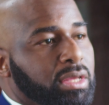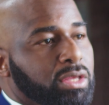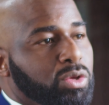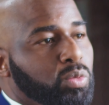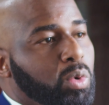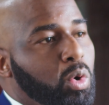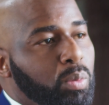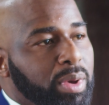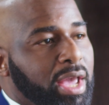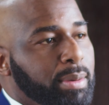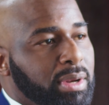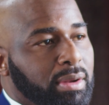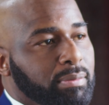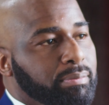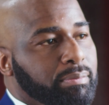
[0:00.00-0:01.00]
you won't be
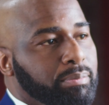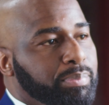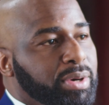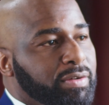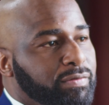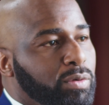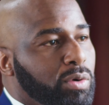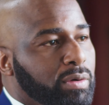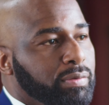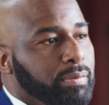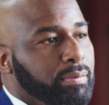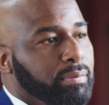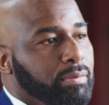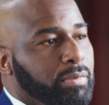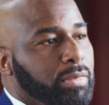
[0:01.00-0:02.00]
able to put forth
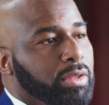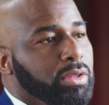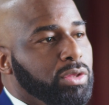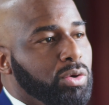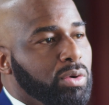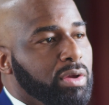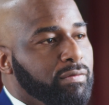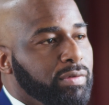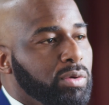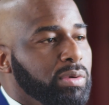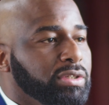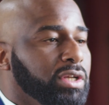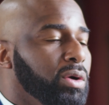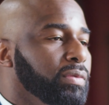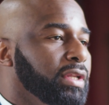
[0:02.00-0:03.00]
your
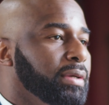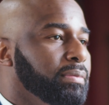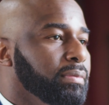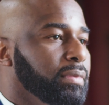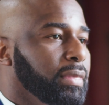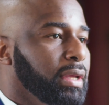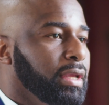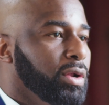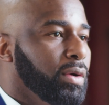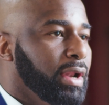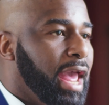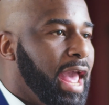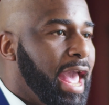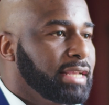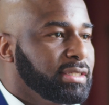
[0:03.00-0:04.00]
influence on them.
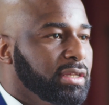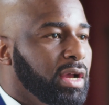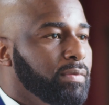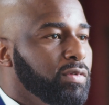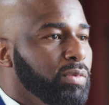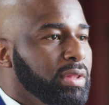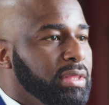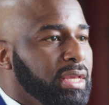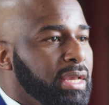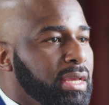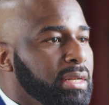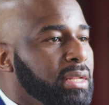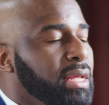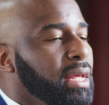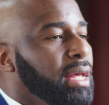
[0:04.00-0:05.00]
That has to come from
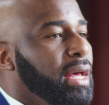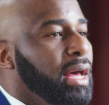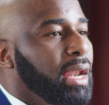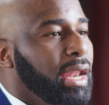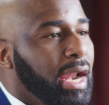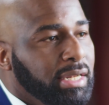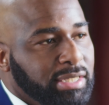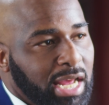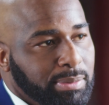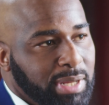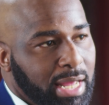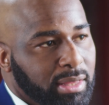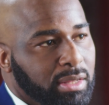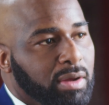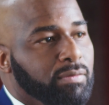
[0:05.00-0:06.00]
within. A lot of times it
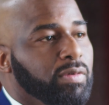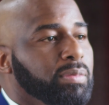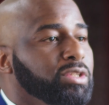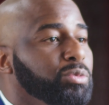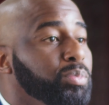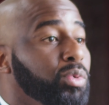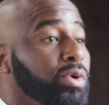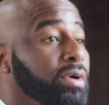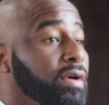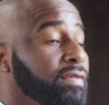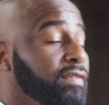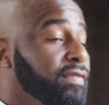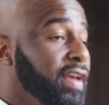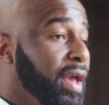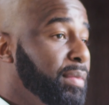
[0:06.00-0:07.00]
has to come from support of
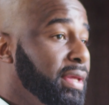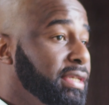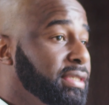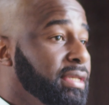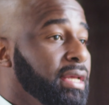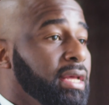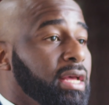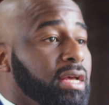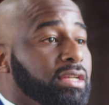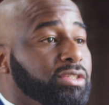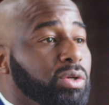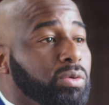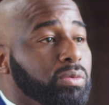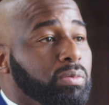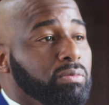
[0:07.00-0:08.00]
the families.
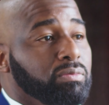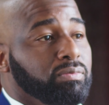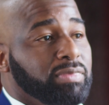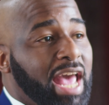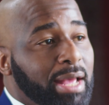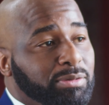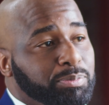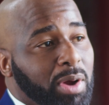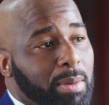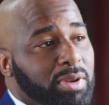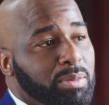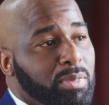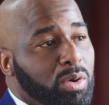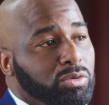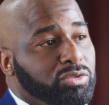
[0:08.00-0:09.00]
So that's
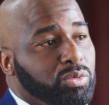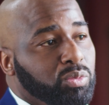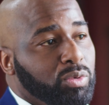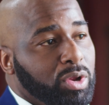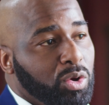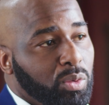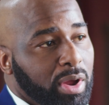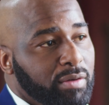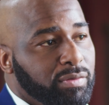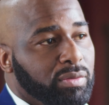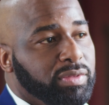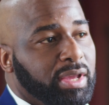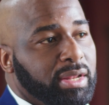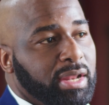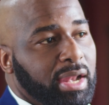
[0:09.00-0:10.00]
probably the most regretful
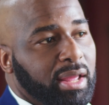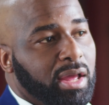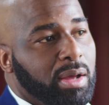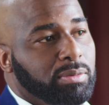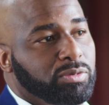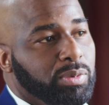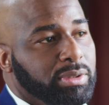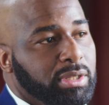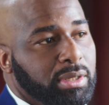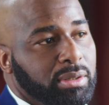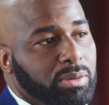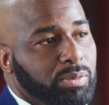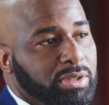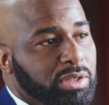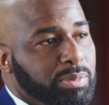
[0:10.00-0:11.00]
thing that it comes with
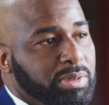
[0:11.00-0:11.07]
the